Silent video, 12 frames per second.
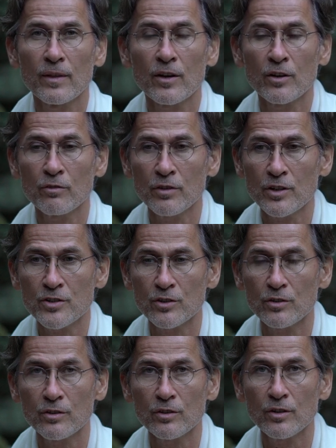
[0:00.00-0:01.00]

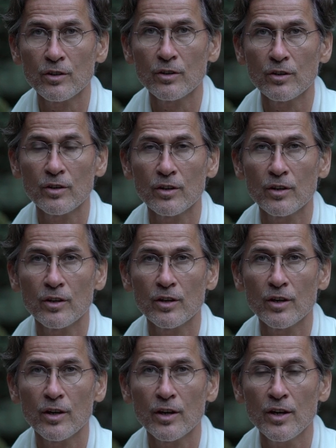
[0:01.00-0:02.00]
converted
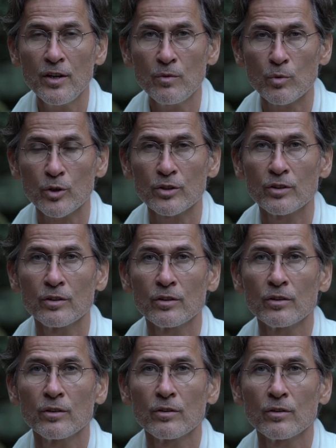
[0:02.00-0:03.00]
inward,
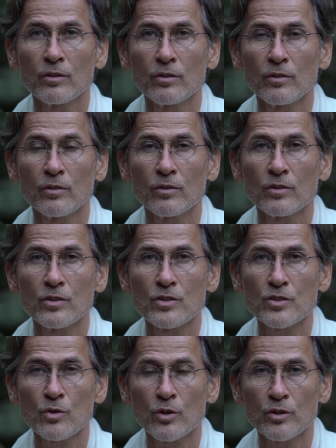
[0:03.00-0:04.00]

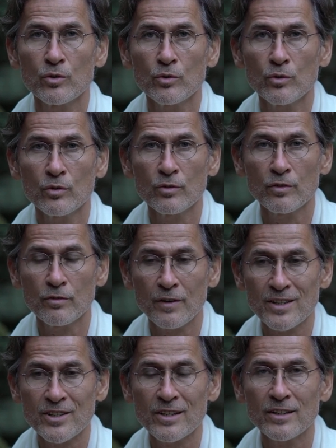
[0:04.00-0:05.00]
so that to
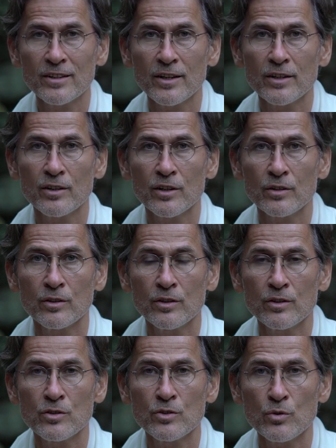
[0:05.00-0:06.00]
facilitate and
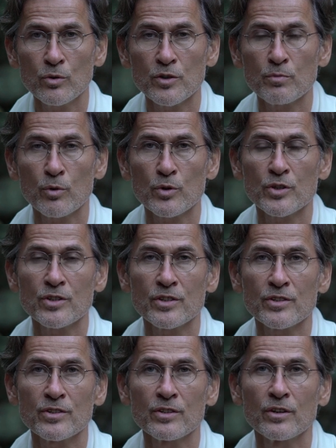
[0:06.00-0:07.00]
ensue these
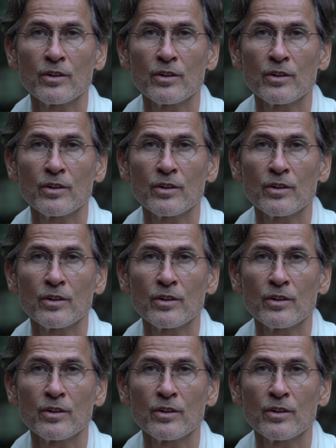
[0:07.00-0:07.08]
processes.